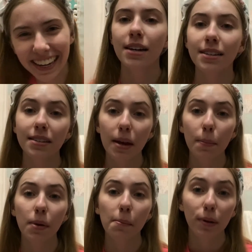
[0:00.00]
Step
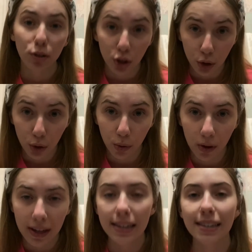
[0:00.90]
number 2
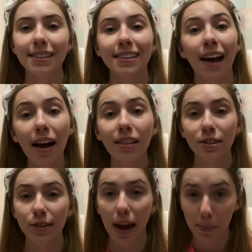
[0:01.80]
is college
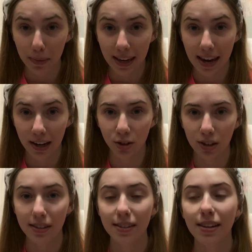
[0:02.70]

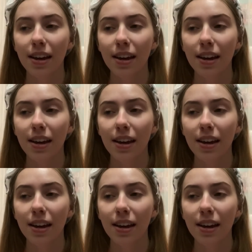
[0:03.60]
applications.